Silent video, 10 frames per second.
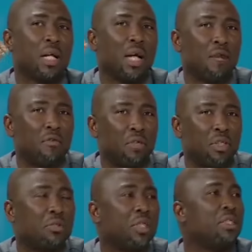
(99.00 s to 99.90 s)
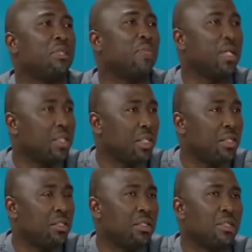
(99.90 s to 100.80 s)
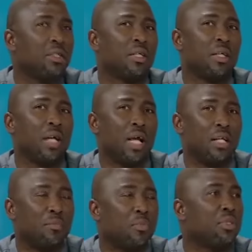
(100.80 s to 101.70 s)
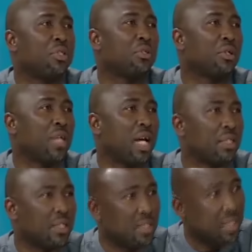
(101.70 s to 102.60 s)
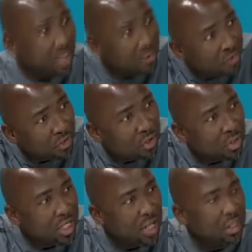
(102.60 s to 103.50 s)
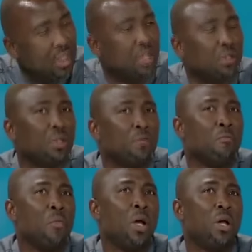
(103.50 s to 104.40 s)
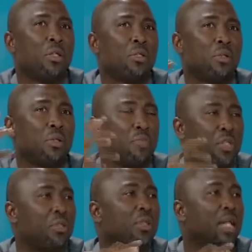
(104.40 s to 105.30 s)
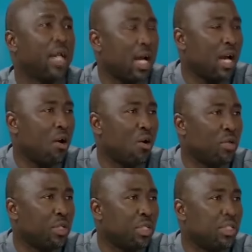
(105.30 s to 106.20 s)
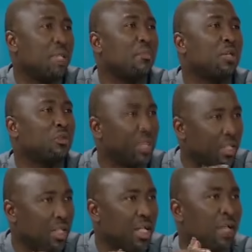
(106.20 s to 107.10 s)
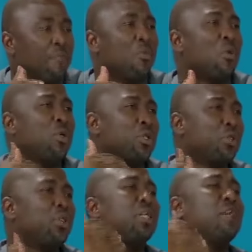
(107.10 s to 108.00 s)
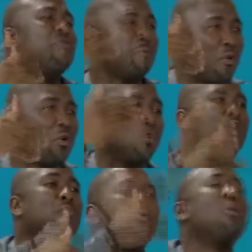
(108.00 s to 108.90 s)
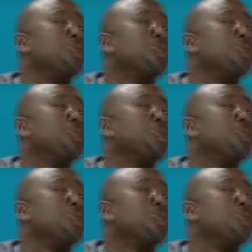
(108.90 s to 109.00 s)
then come for reiterate the message and the position at the 64th ordinary session. So the mission Naya on December 23 was just a follow-up